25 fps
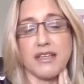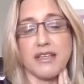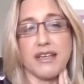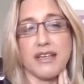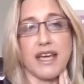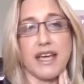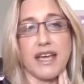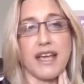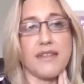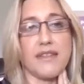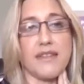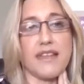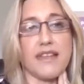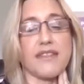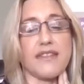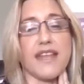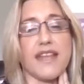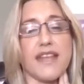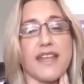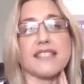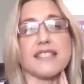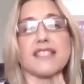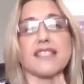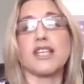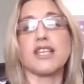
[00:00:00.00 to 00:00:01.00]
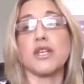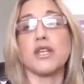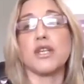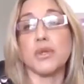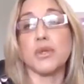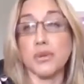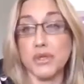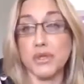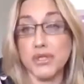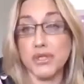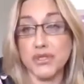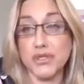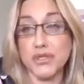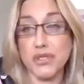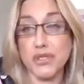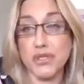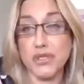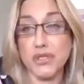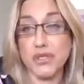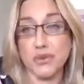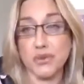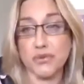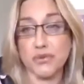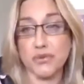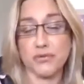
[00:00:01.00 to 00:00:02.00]
and then that secures
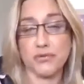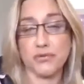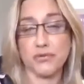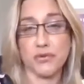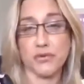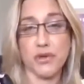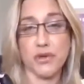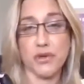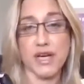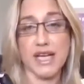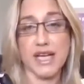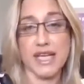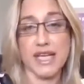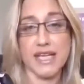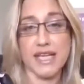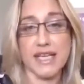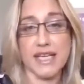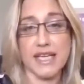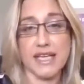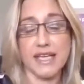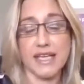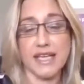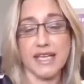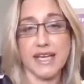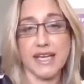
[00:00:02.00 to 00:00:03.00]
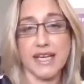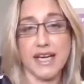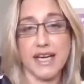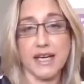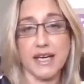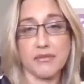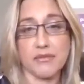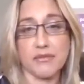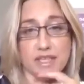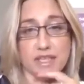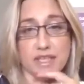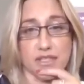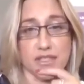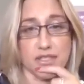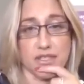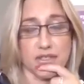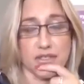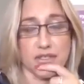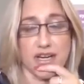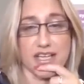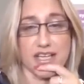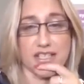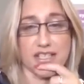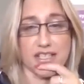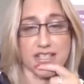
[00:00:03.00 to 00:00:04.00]
your free uh,
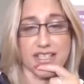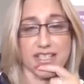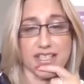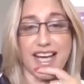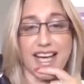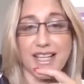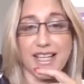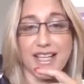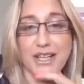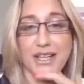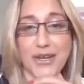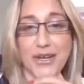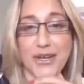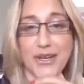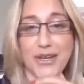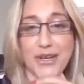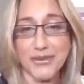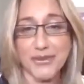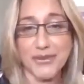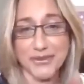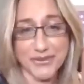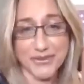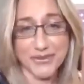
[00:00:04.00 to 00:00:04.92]
registration. Hello.